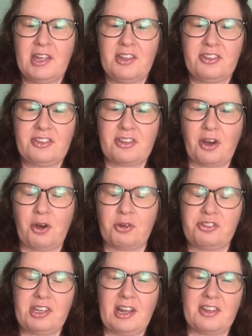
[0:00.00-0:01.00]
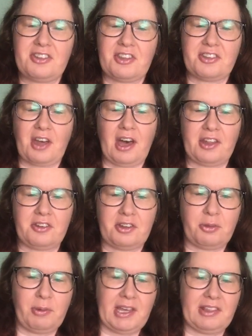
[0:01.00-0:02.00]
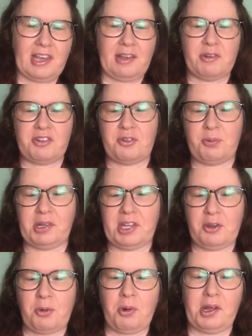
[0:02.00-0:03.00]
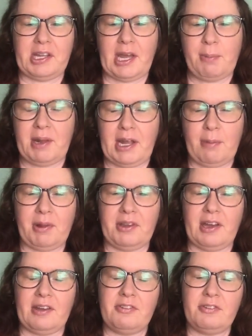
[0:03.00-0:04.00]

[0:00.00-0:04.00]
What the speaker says: So she does this Author of the Week thing, which is really cool, and I've been able to